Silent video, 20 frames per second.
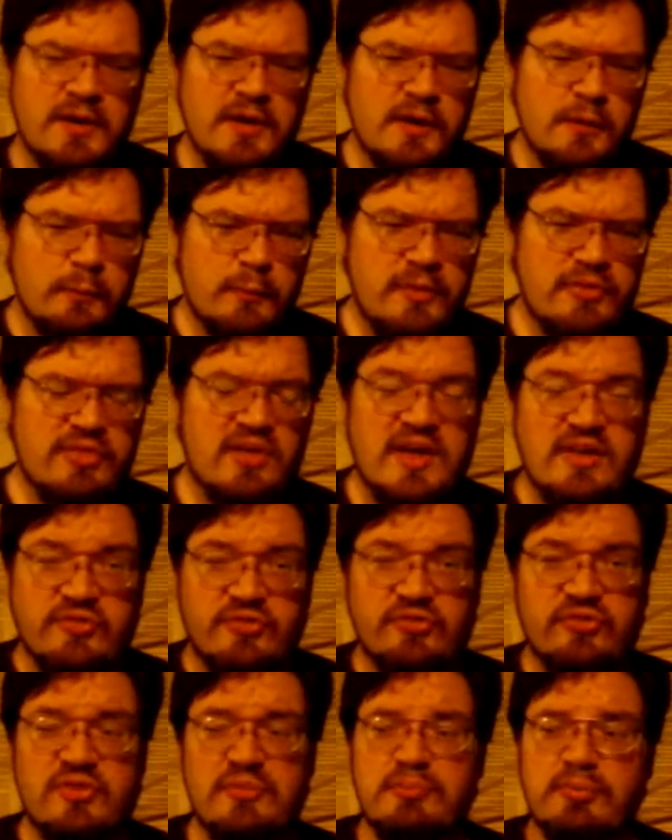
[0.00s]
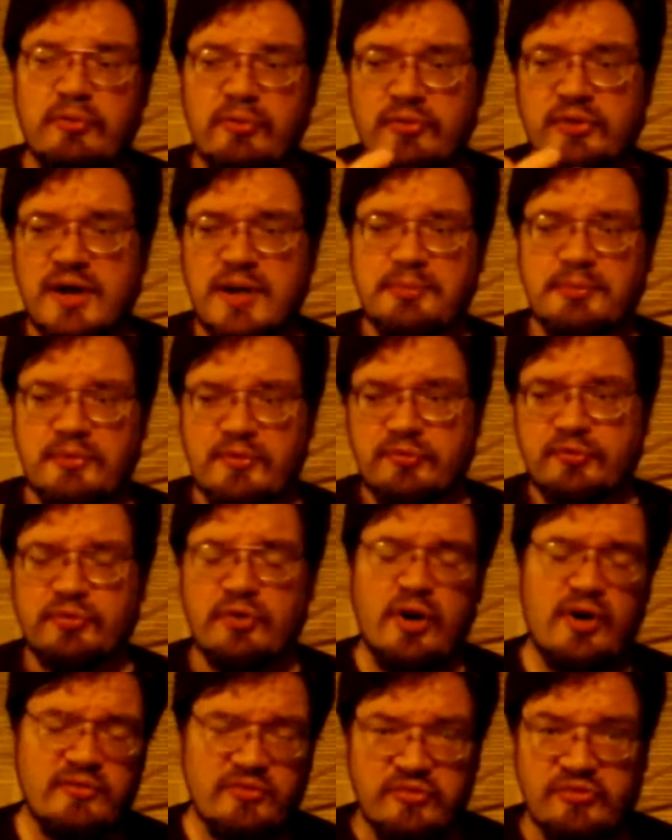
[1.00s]
with a simple couple of
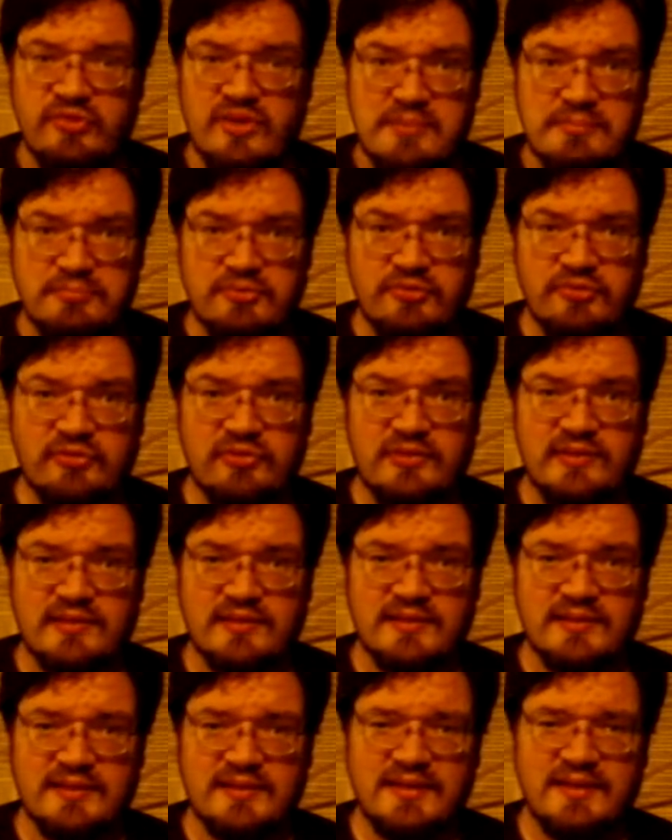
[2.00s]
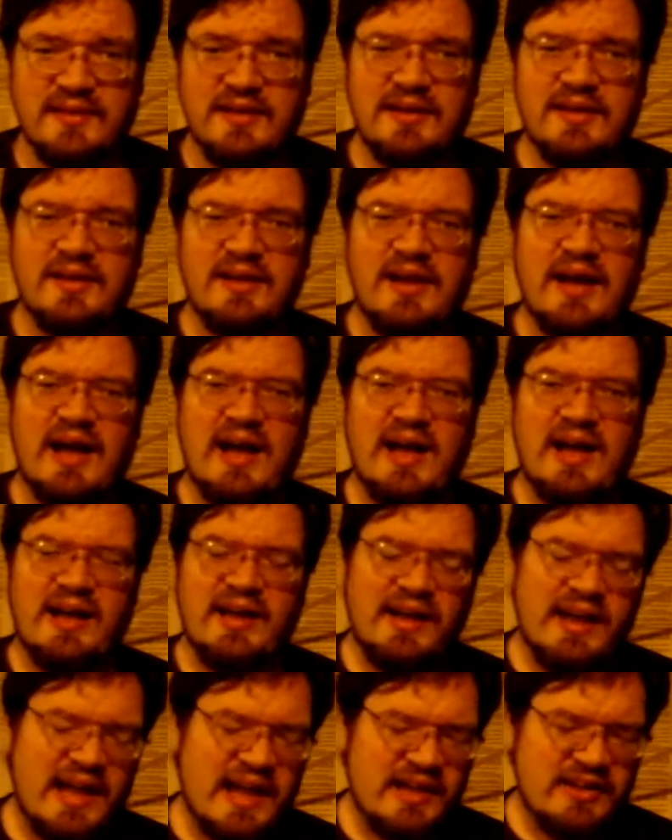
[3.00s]
concepts.
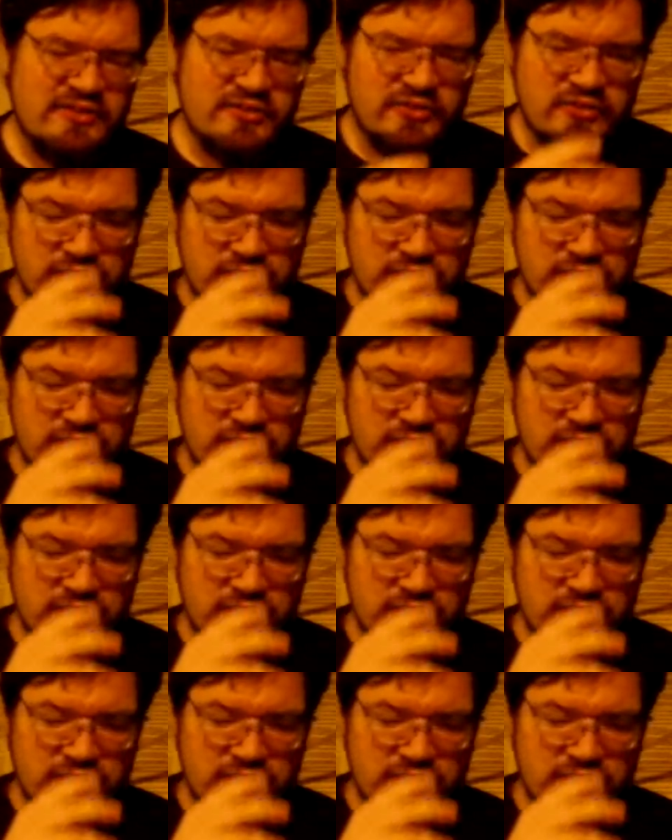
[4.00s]
And